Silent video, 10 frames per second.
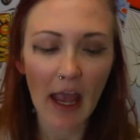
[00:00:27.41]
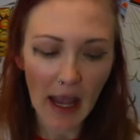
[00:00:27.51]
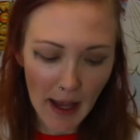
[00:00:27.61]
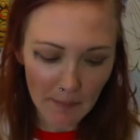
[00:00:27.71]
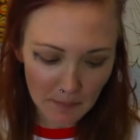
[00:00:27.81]

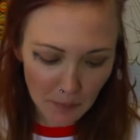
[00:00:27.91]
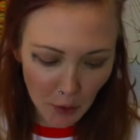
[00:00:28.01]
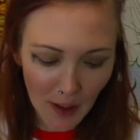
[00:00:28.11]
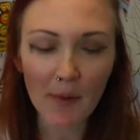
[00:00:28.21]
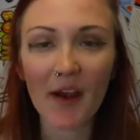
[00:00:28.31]

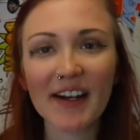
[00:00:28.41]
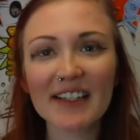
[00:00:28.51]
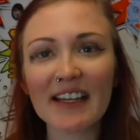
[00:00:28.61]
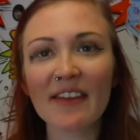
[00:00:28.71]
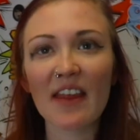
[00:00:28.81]
But I'm not
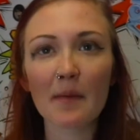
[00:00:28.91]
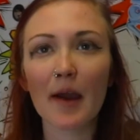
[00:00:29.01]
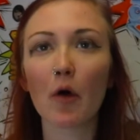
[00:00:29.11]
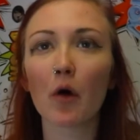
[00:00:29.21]
going to say that they're my